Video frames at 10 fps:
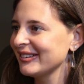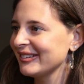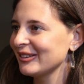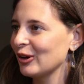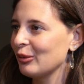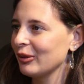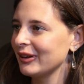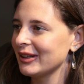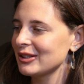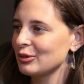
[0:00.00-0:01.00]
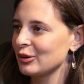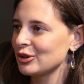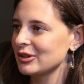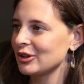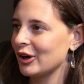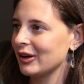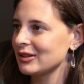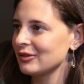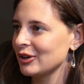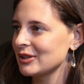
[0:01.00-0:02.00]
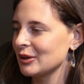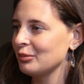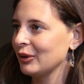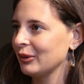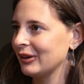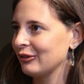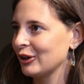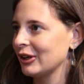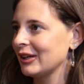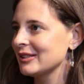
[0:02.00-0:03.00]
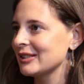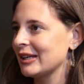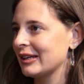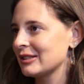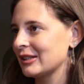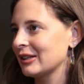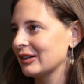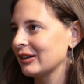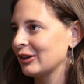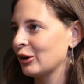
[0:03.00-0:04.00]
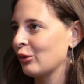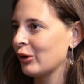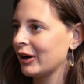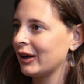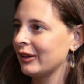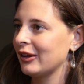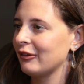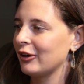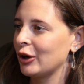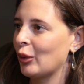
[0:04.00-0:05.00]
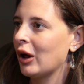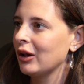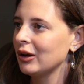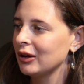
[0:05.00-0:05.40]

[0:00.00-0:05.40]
I think that's where we should start. It's very simple and very easy, and it's gonna, work, I think, very well.